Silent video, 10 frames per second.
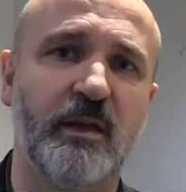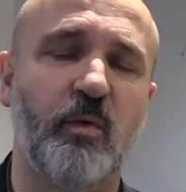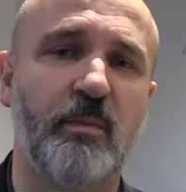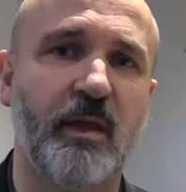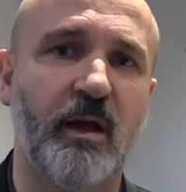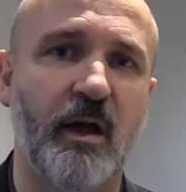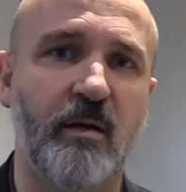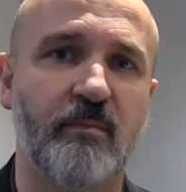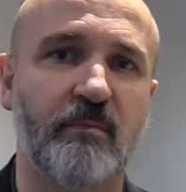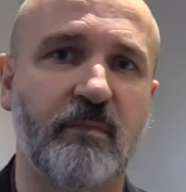We
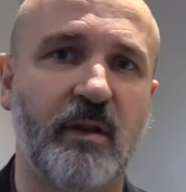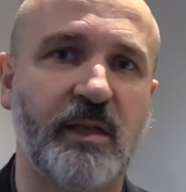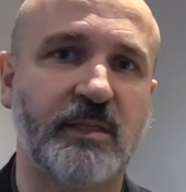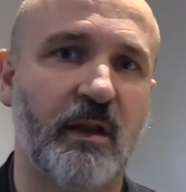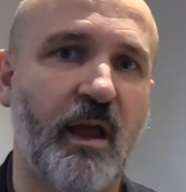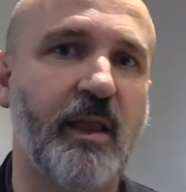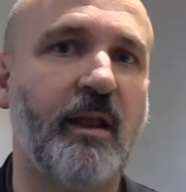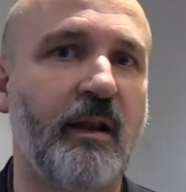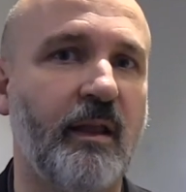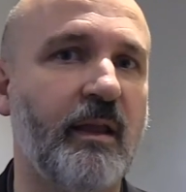become less
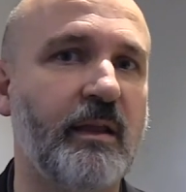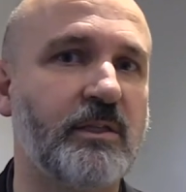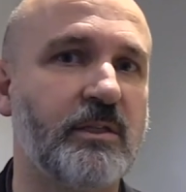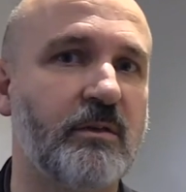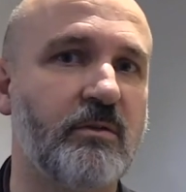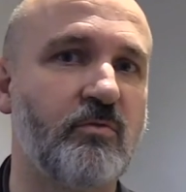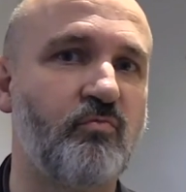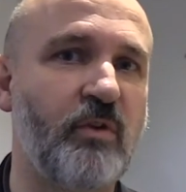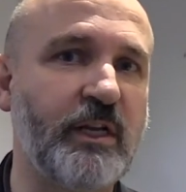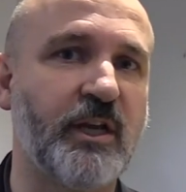likely to
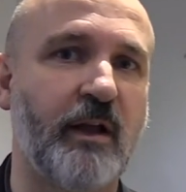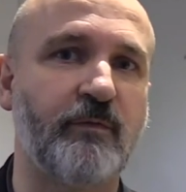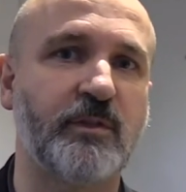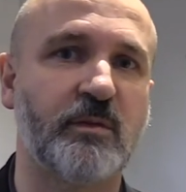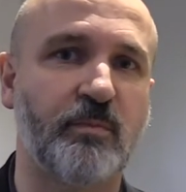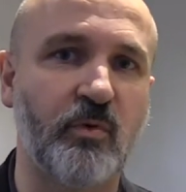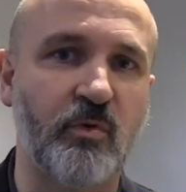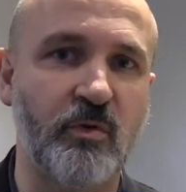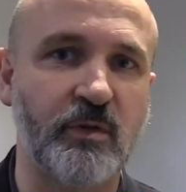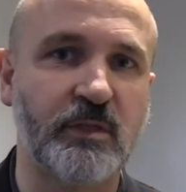reach out for
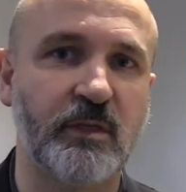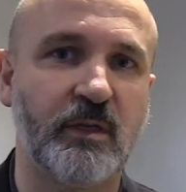support.